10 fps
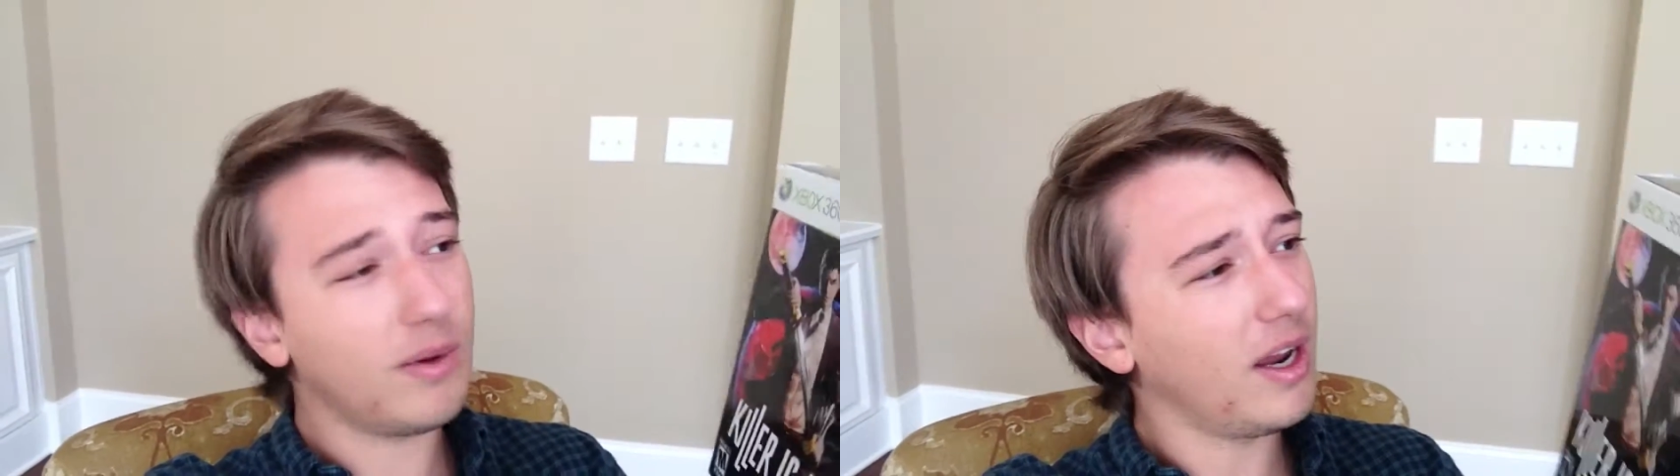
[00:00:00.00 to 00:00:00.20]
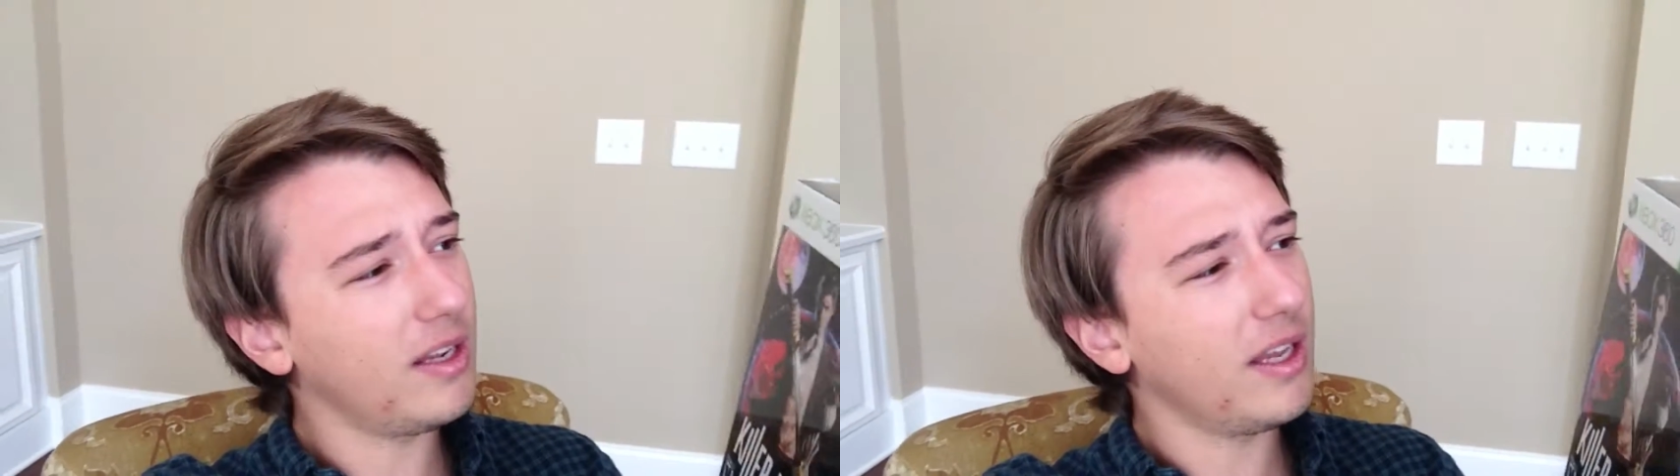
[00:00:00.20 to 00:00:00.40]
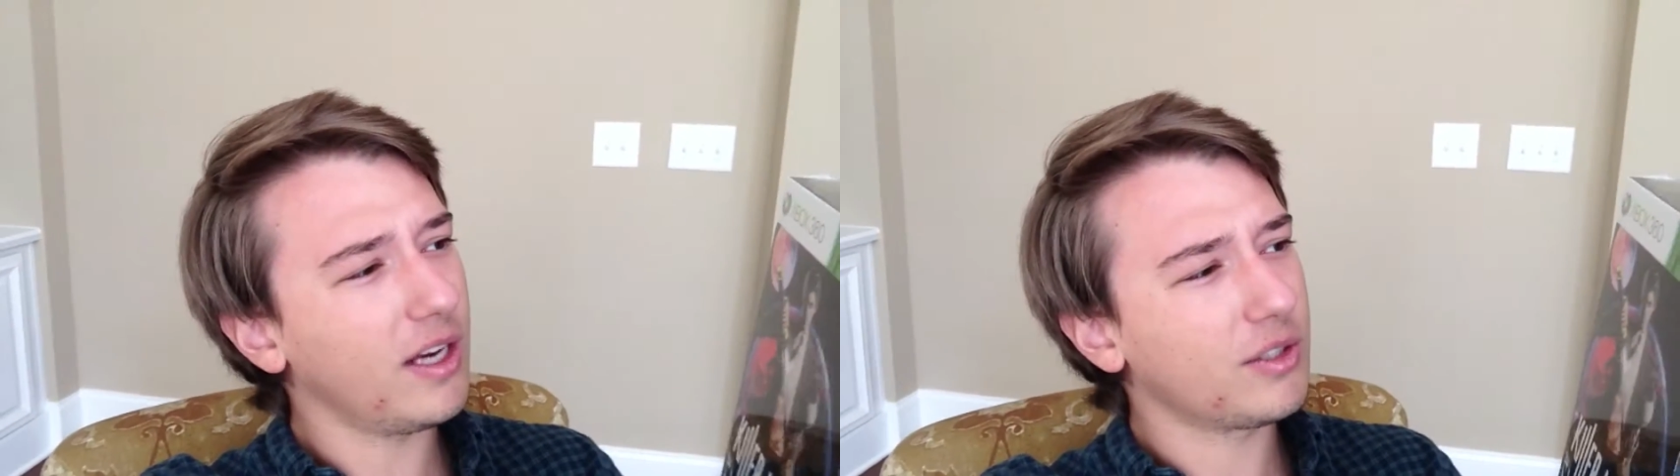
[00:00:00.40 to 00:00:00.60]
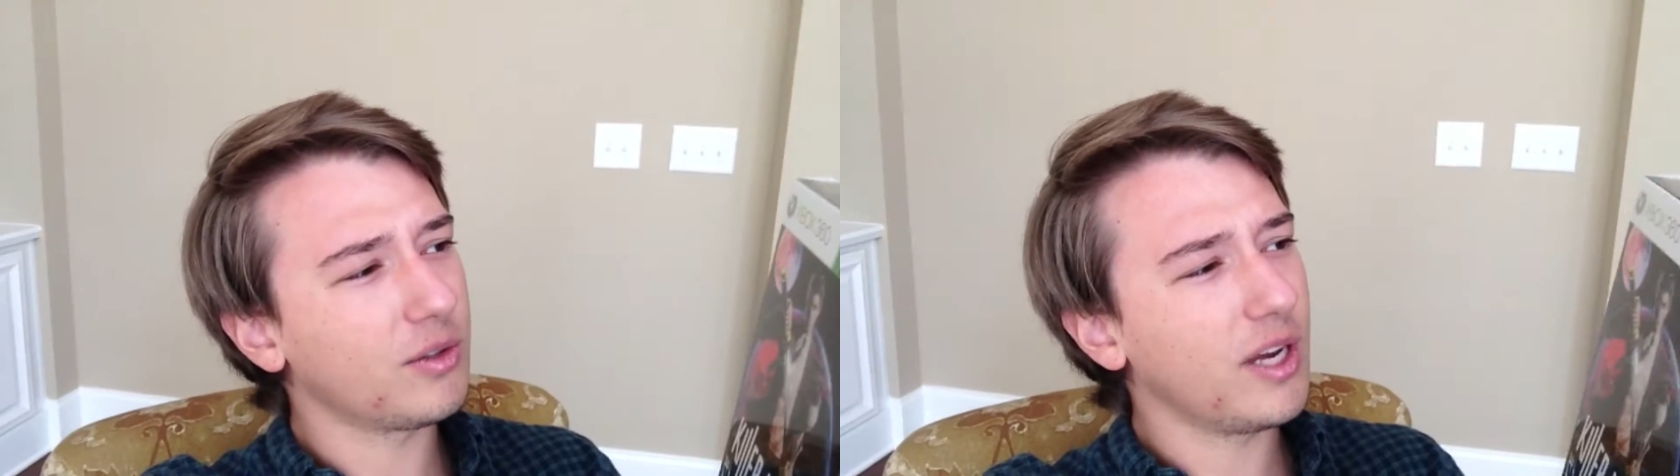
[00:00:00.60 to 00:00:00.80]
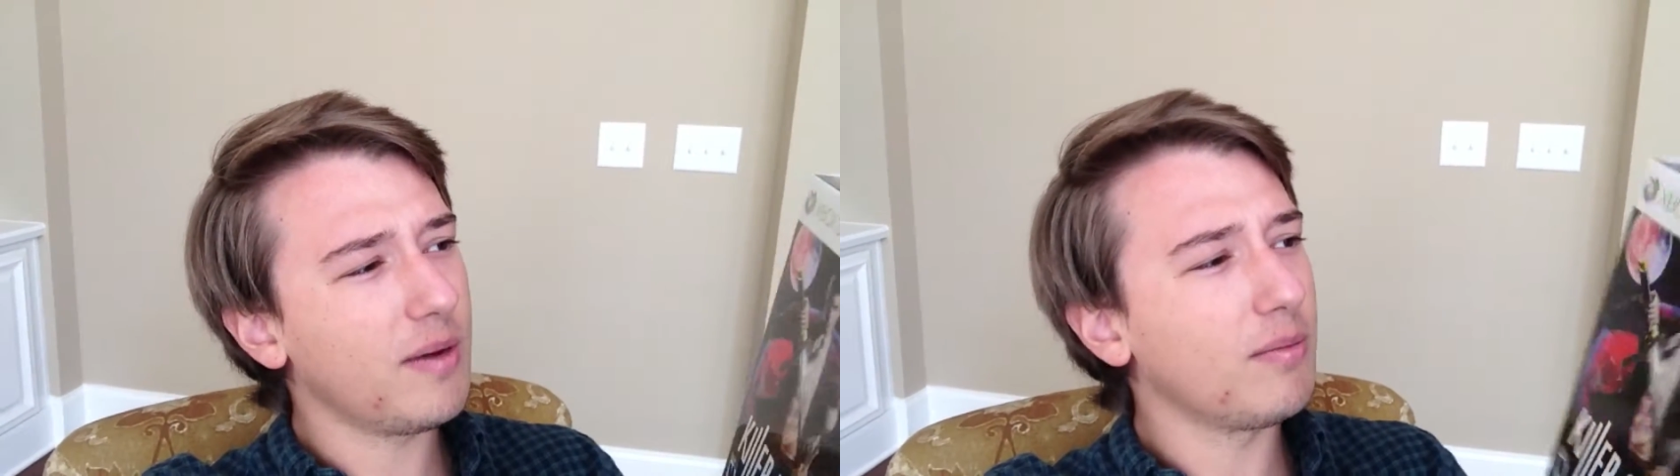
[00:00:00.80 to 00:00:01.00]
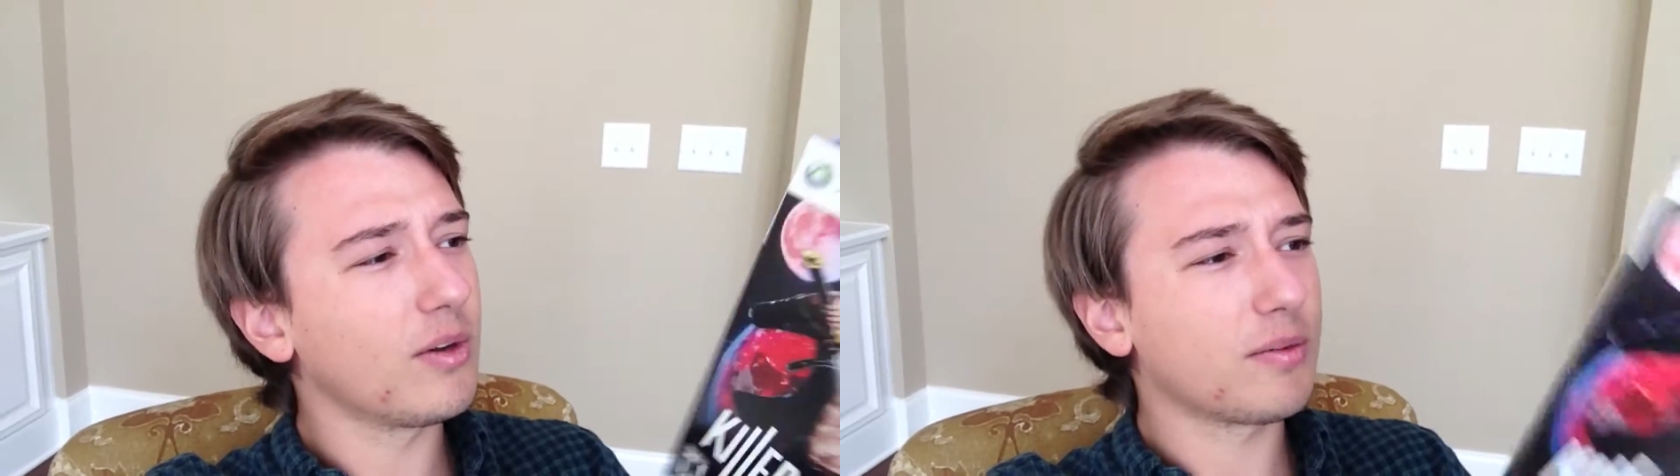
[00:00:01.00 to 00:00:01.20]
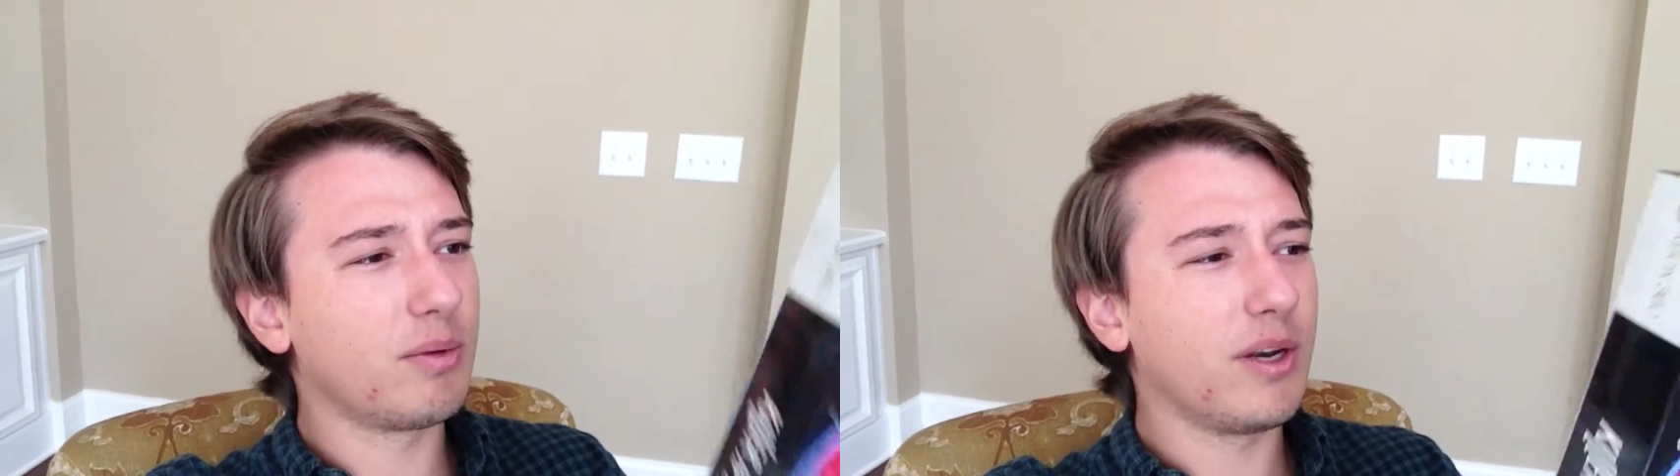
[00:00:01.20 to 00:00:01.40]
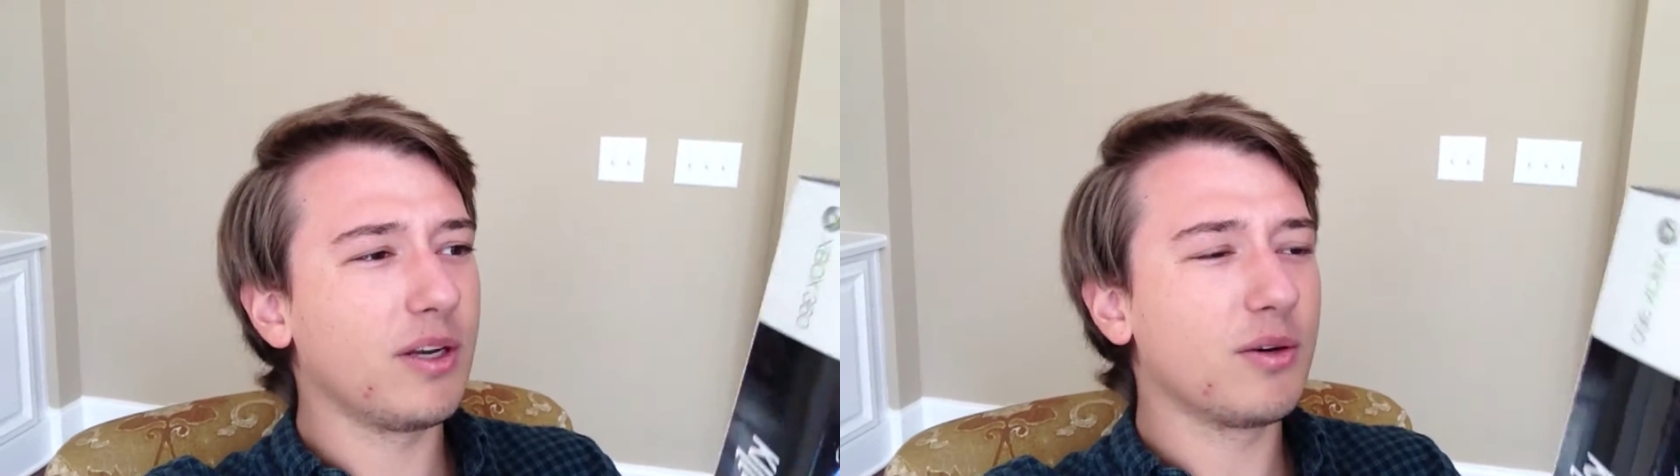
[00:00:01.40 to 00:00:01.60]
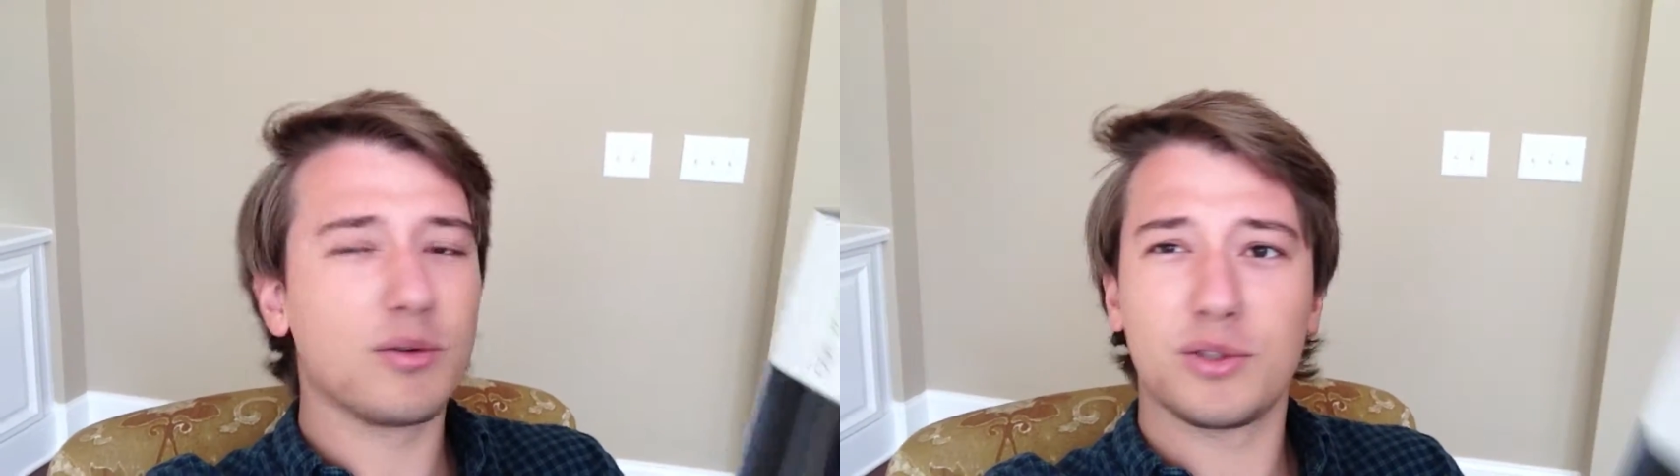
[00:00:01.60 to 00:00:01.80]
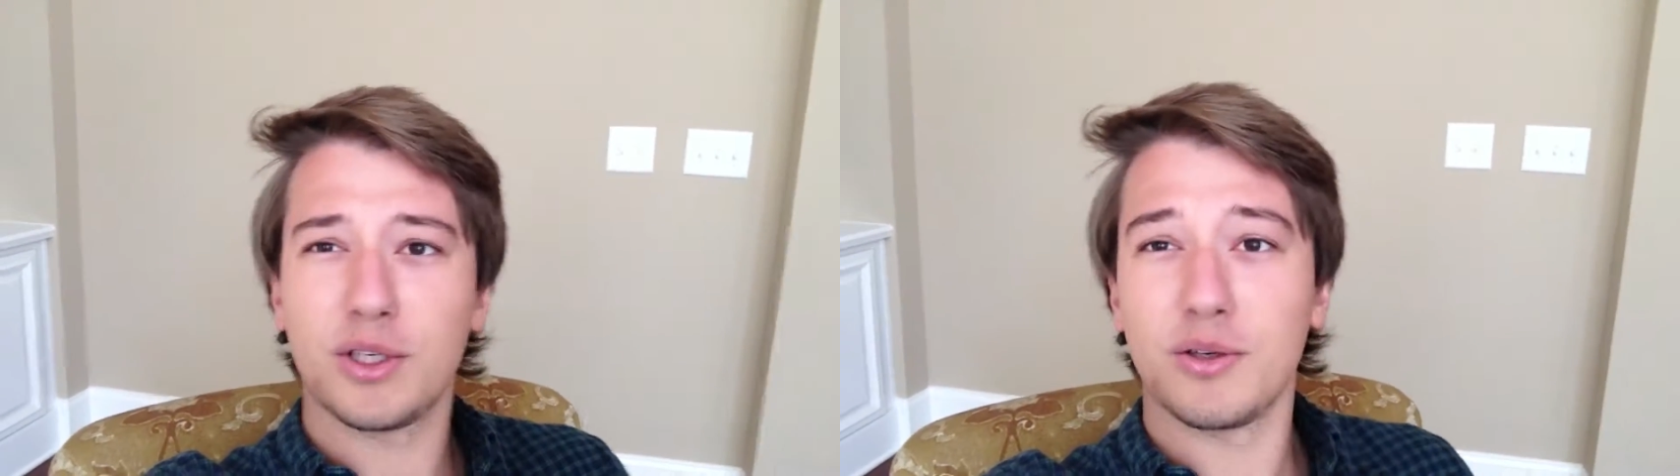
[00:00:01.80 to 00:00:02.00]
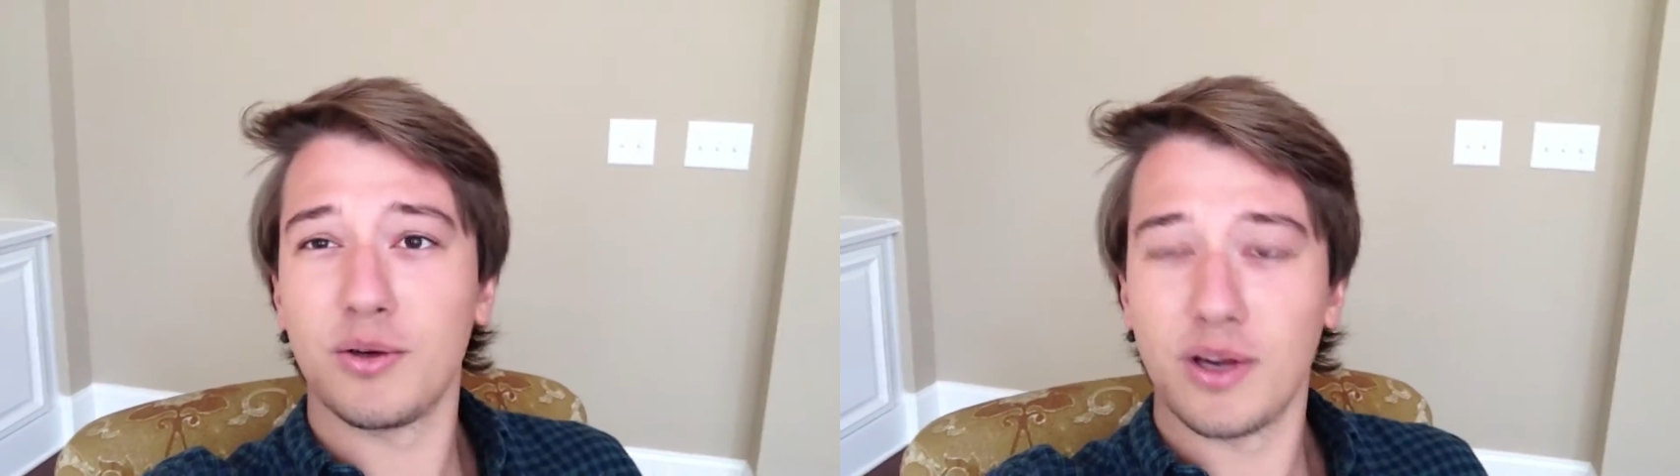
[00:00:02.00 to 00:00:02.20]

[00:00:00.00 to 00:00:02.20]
and the actual game looked pretty cool too.